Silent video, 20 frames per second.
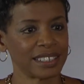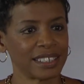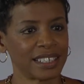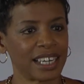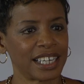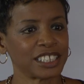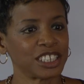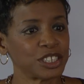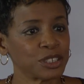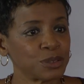
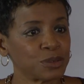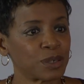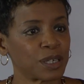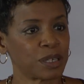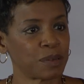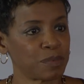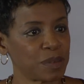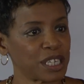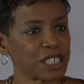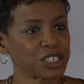I do
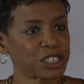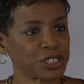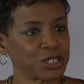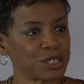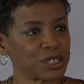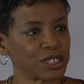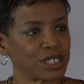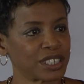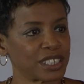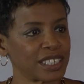want to make
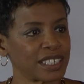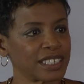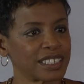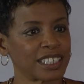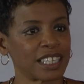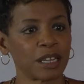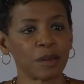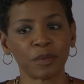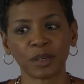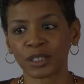sure
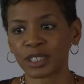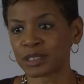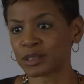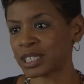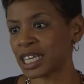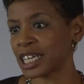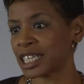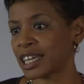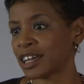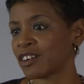that I'm able to
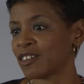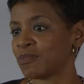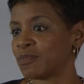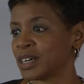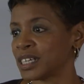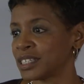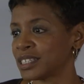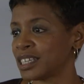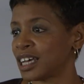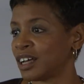take care of
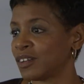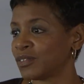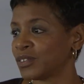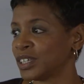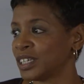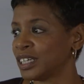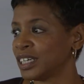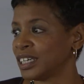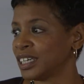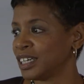myself
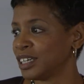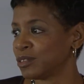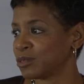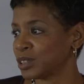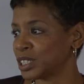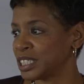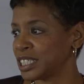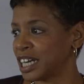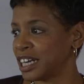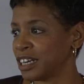in
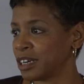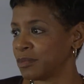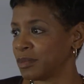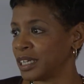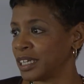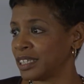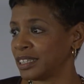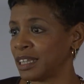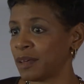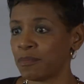
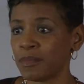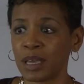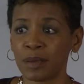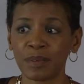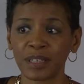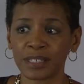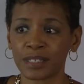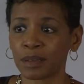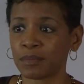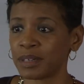retirement and that
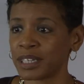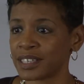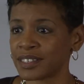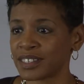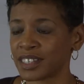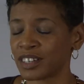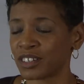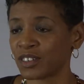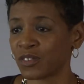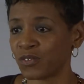maybe somebody's
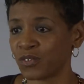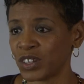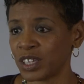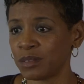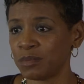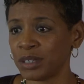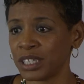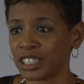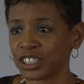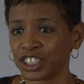there to
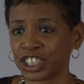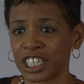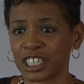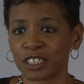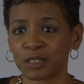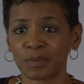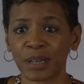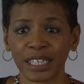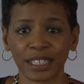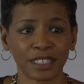feed me and
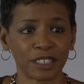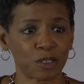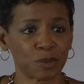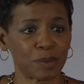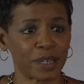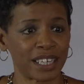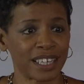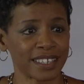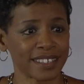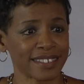change my litter
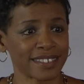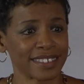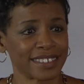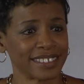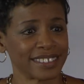box.